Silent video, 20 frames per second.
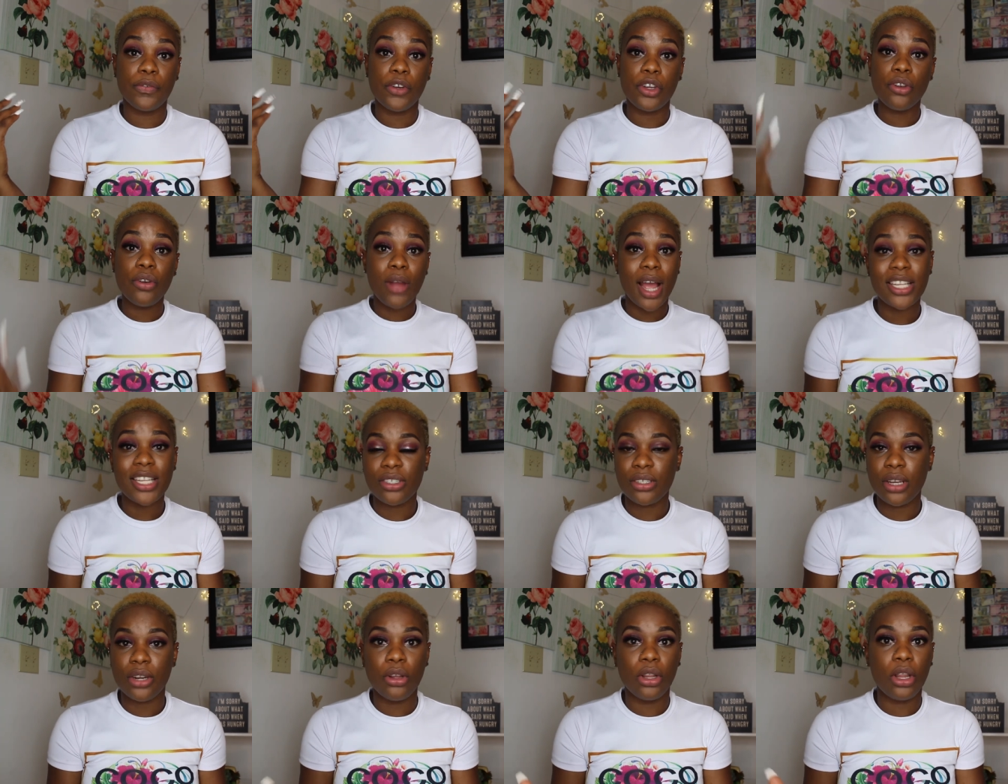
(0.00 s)
for you guys
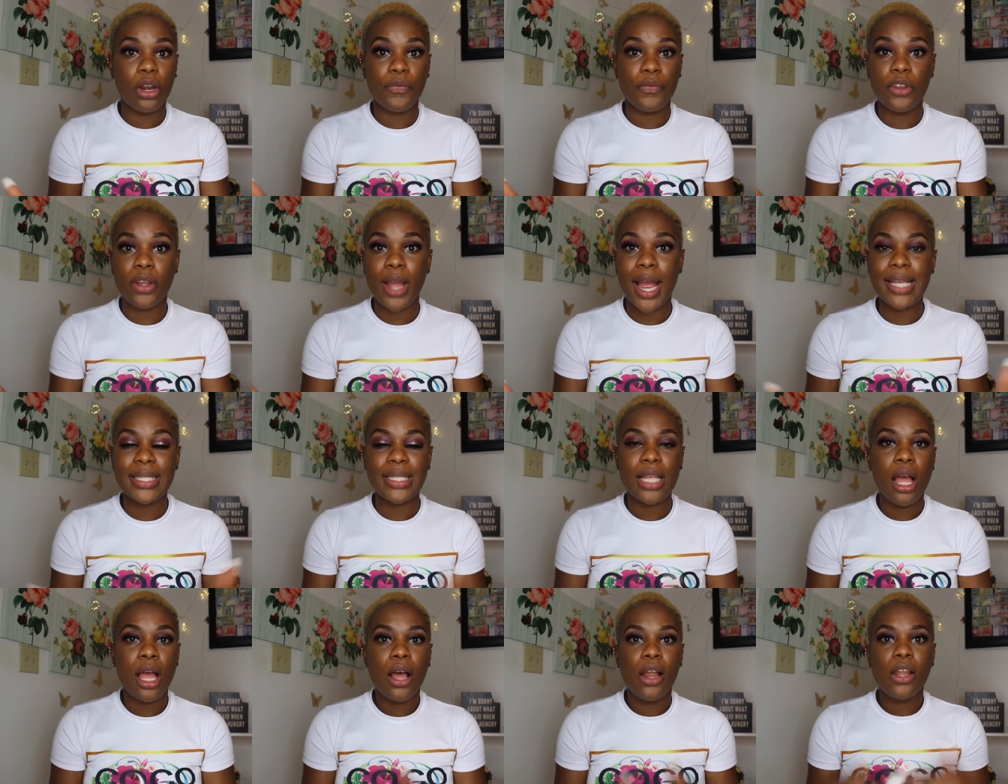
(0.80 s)
because I know a lot of you
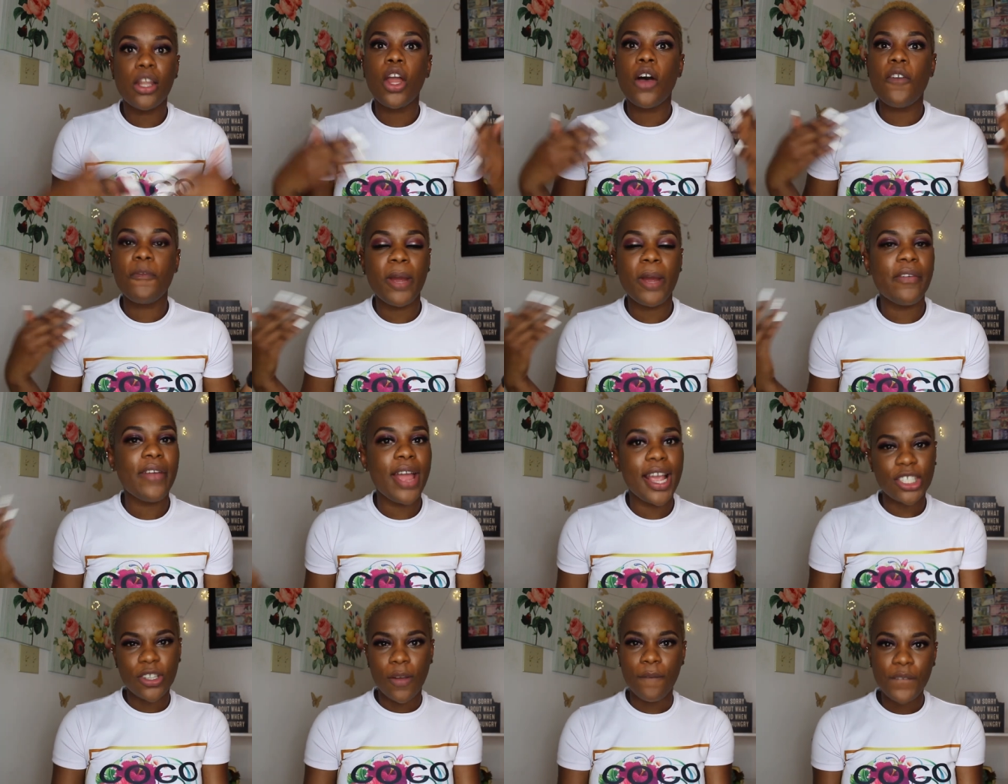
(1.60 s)
guys love my
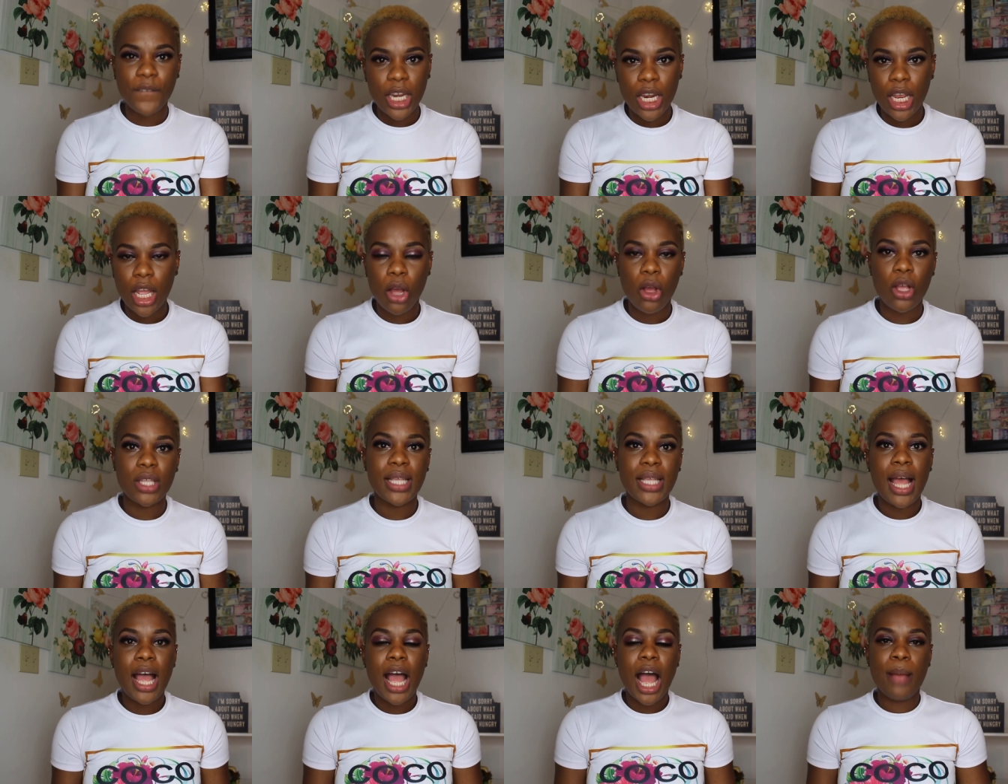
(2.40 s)
reaction
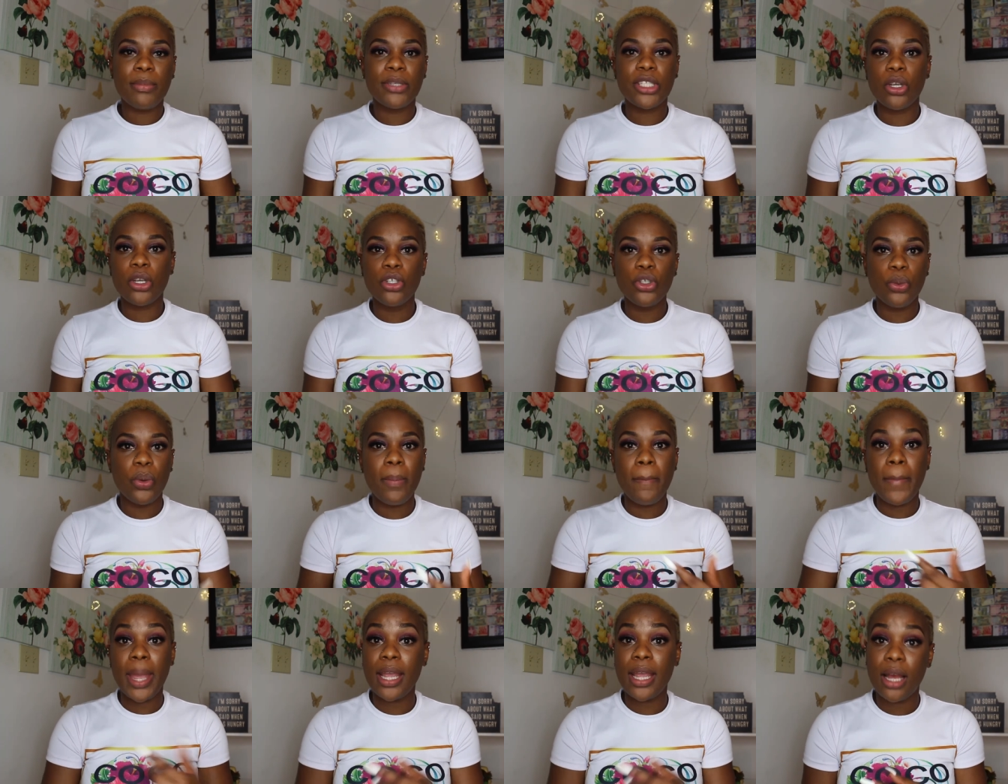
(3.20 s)
videos I'm still
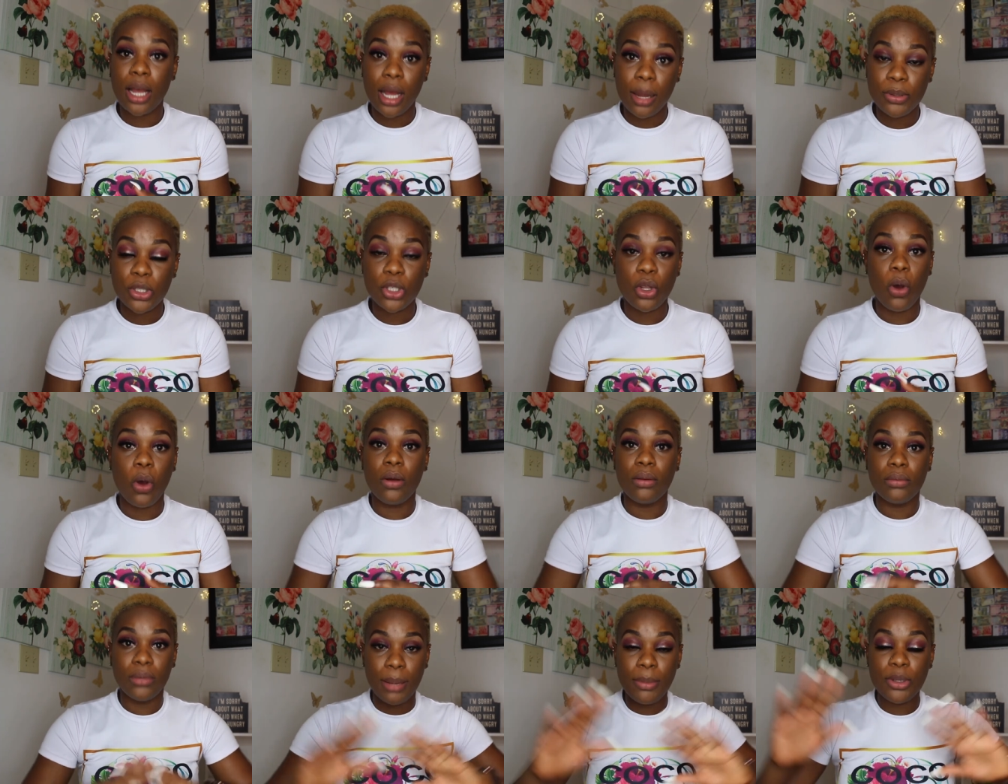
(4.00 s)
doing makeup
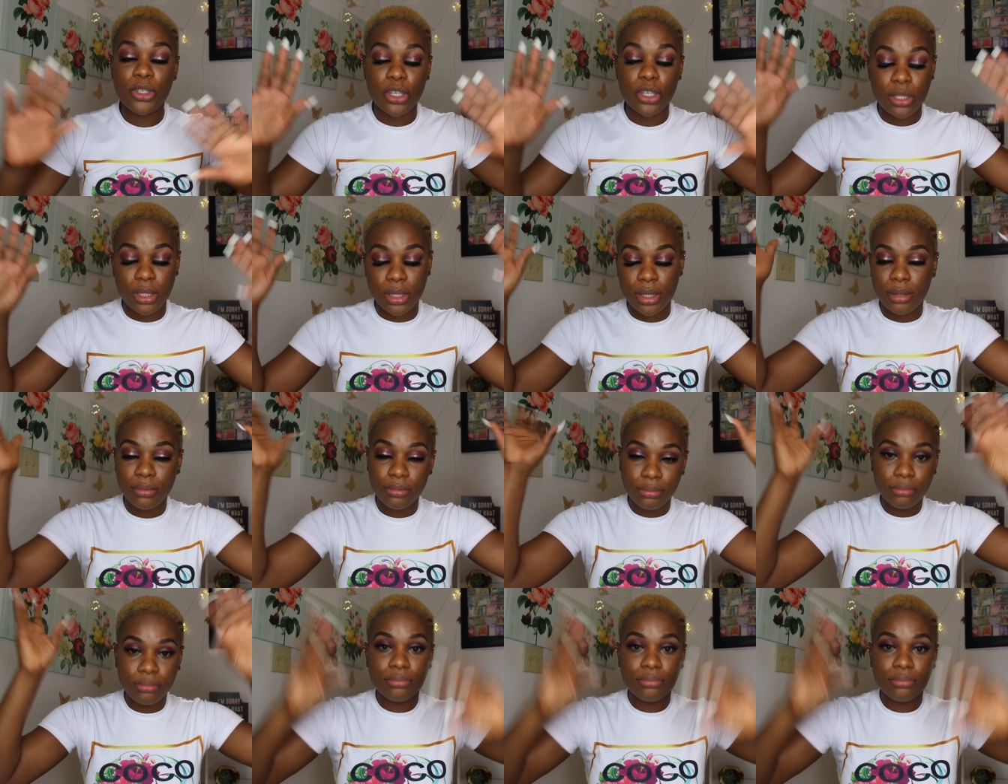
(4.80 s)
so let me just